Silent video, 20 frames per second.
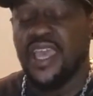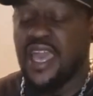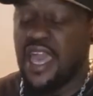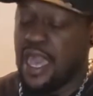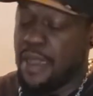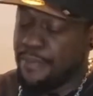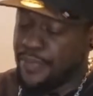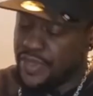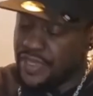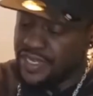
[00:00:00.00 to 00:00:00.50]

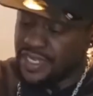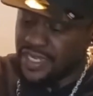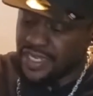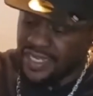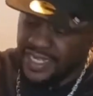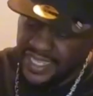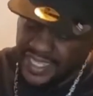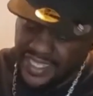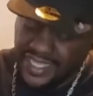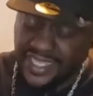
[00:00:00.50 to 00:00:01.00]
I put a
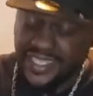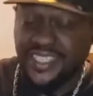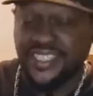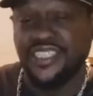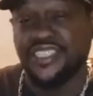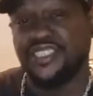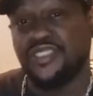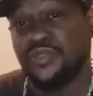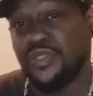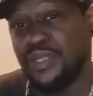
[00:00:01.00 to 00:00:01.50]
link in the
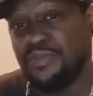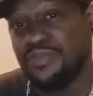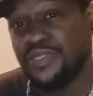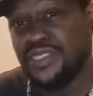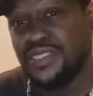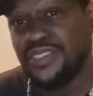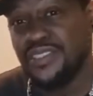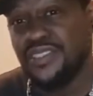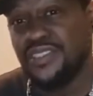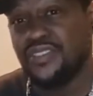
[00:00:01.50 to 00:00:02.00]

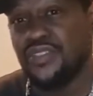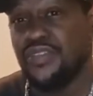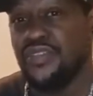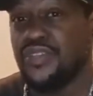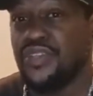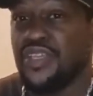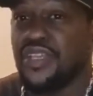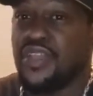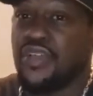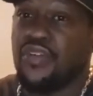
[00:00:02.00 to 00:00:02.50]
description so you
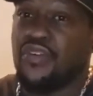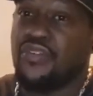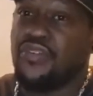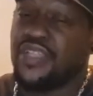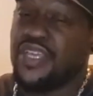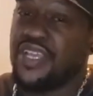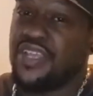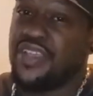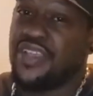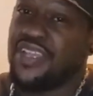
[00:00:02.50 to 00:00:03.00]
can go
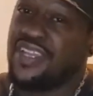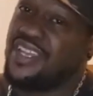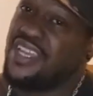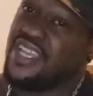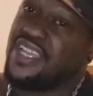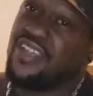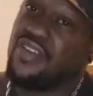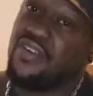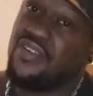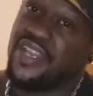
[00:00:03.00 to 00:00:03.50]
over there and
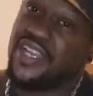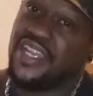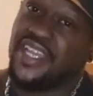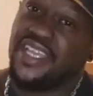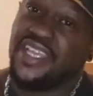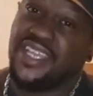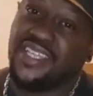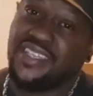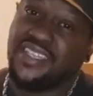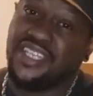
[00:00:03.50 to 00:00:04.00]
click on it
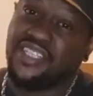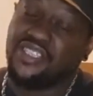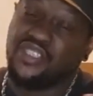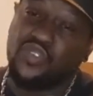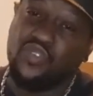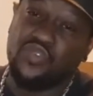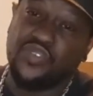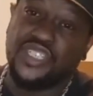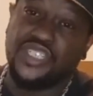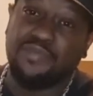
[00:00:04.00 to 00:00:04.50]
and get there as
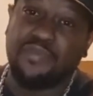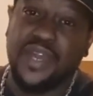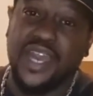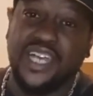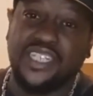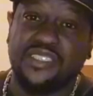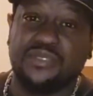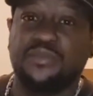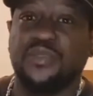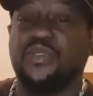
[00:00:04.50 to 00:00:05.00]
soon as
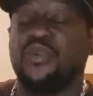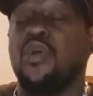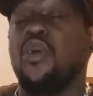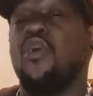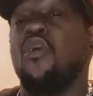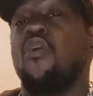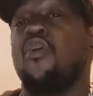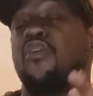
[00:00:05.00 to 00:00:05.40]
possible,